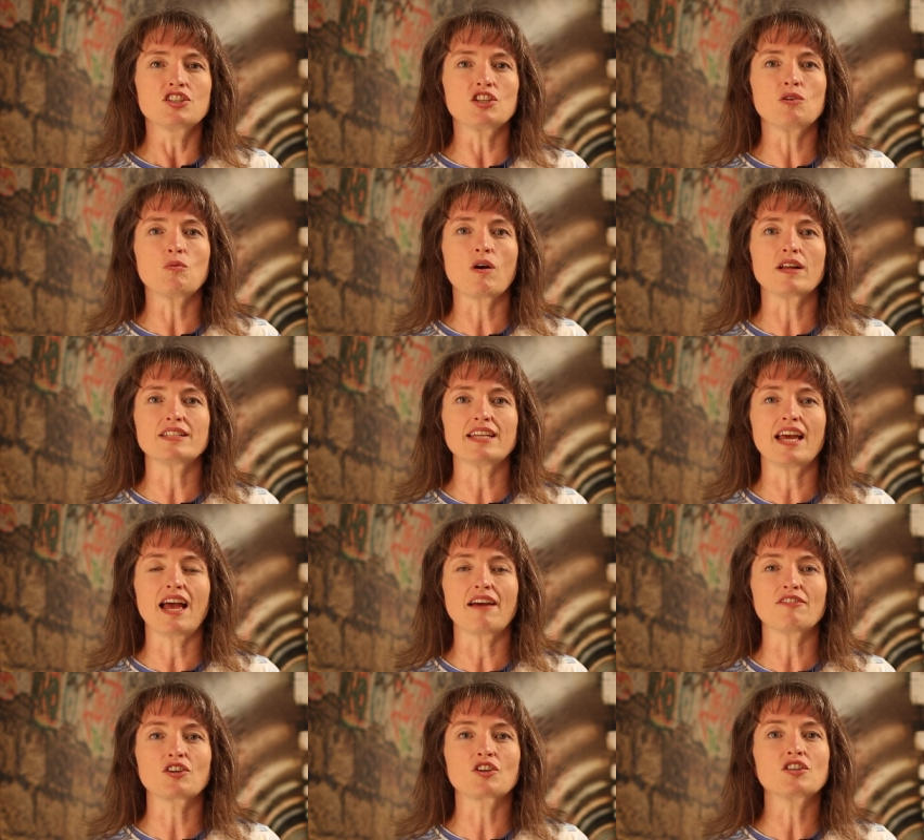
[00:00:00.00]
Do you want to
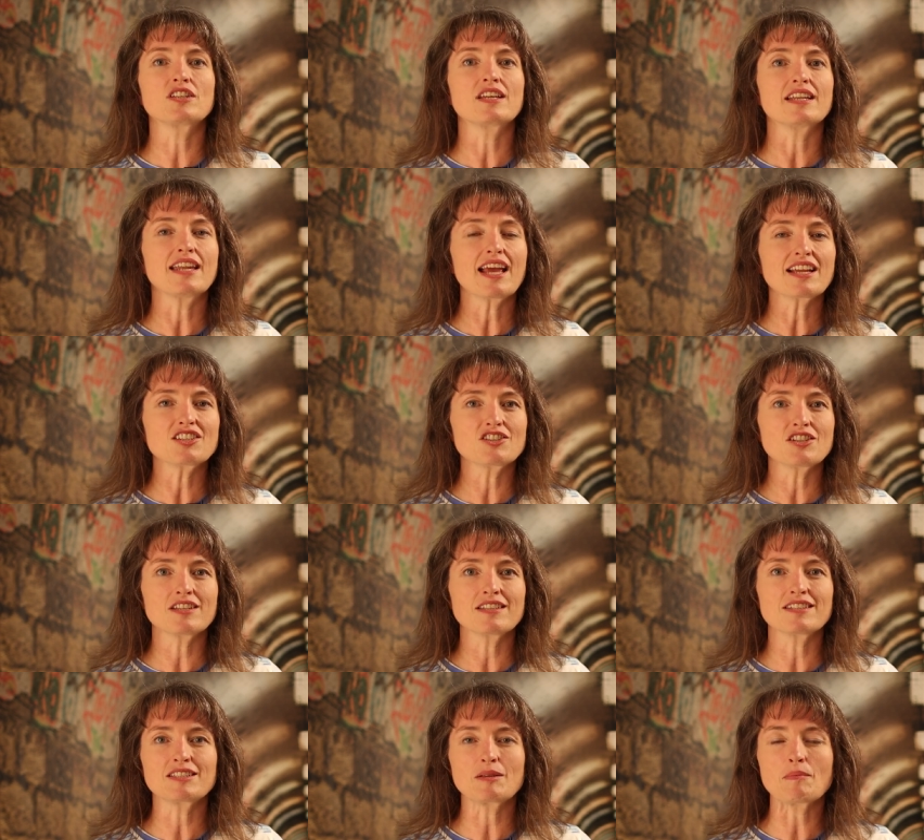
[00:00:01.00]
have a good
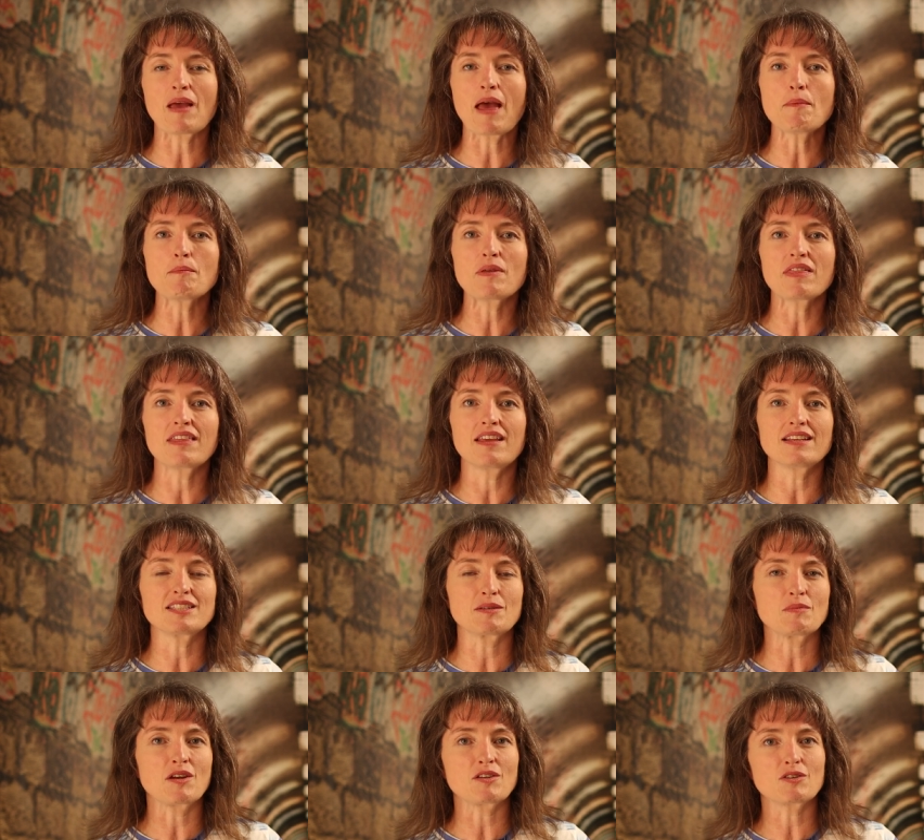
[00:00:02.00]
connection, some empathy,
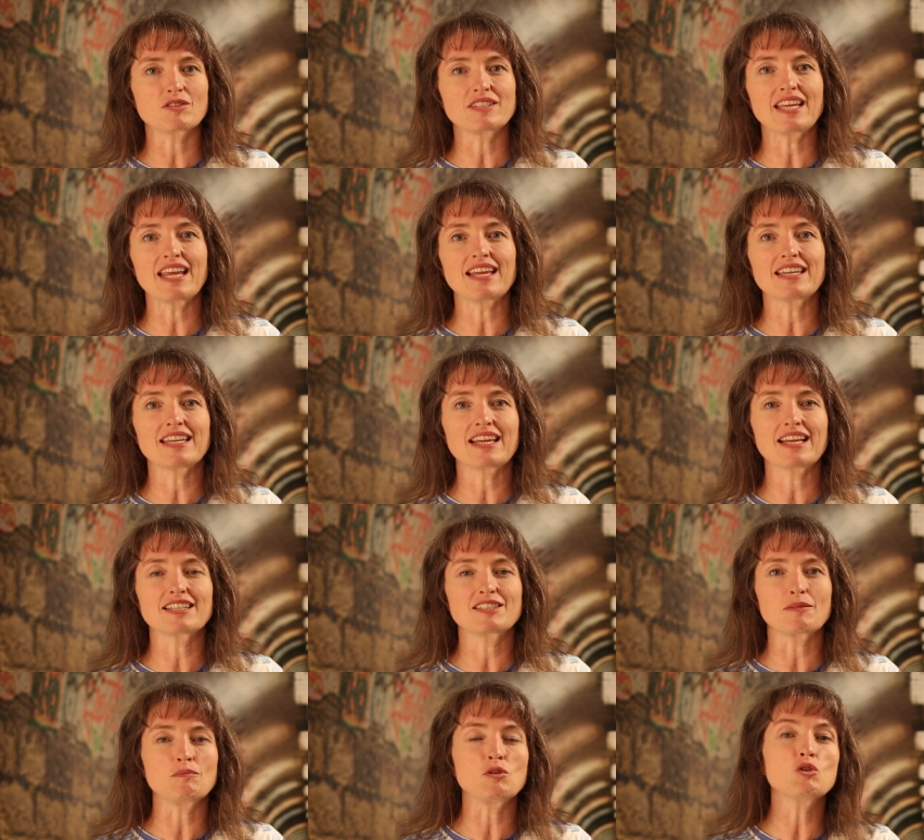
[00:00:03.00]
some
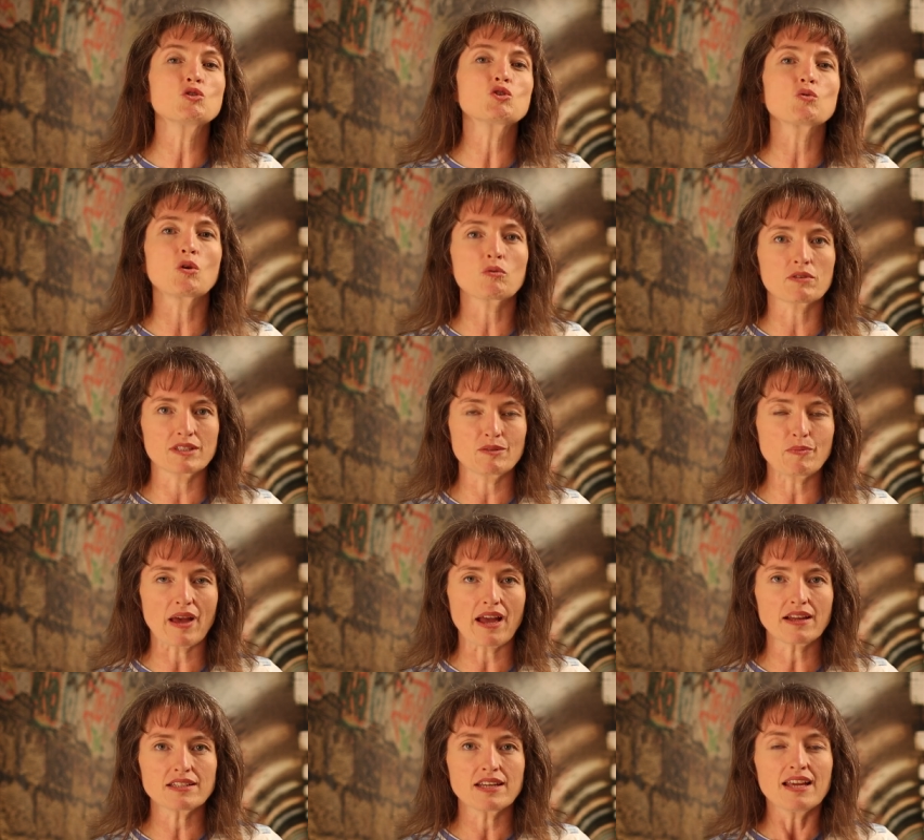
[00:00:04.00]
understanding, some mutual
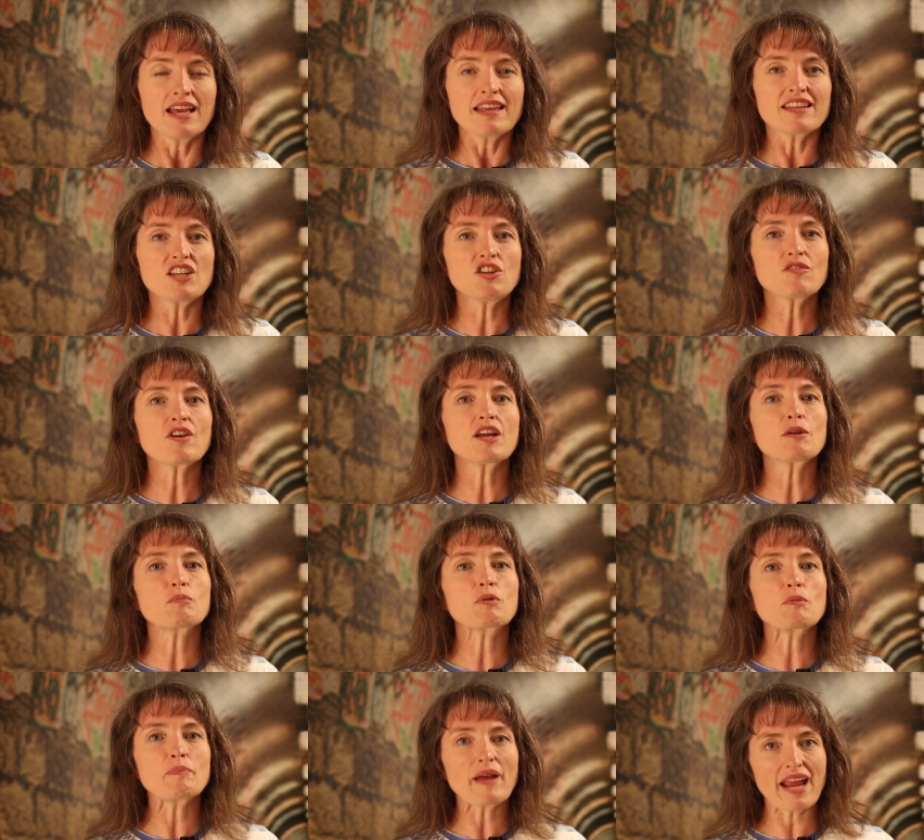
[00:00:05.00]
respect? Then you've got to
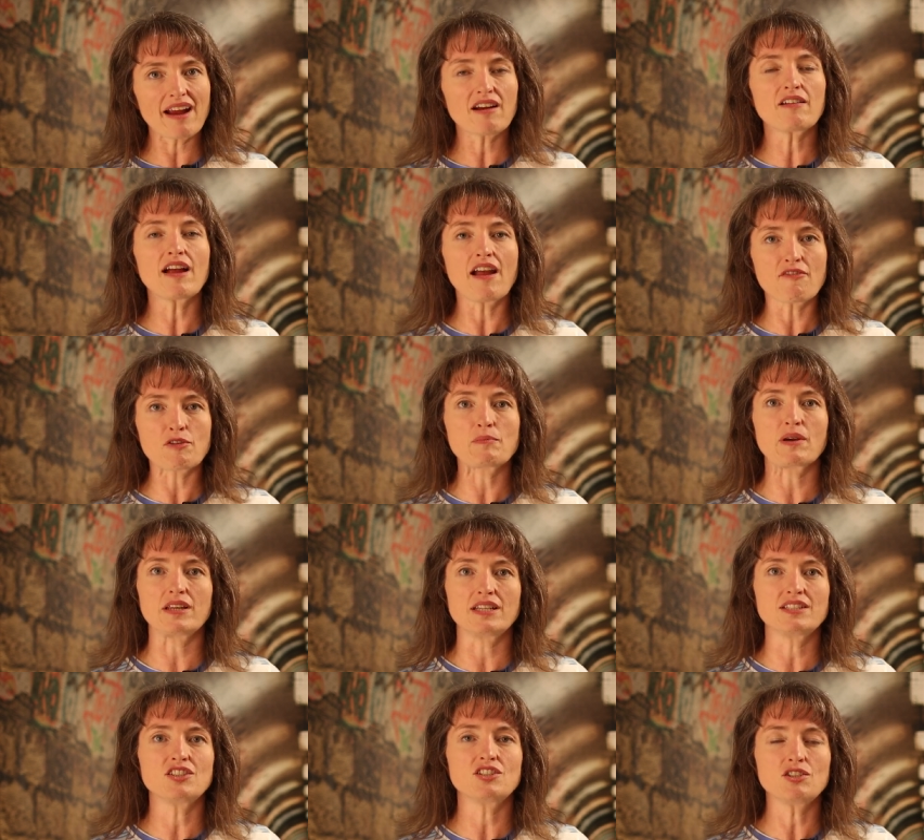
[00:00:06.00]
prepare
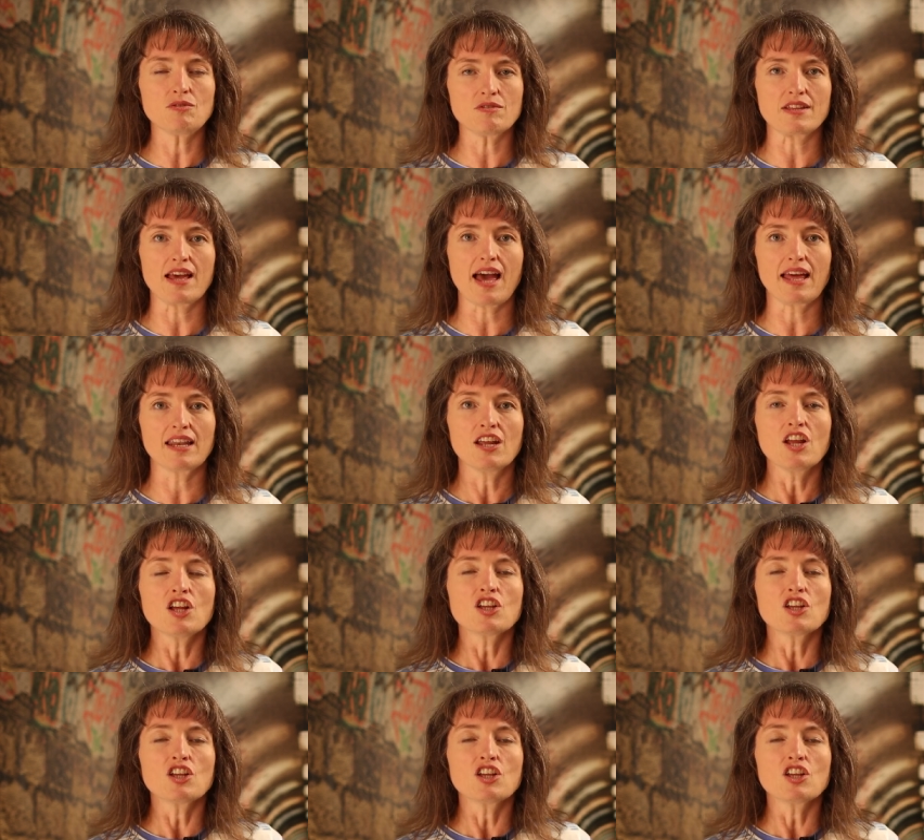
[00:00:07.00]
everybody to do that.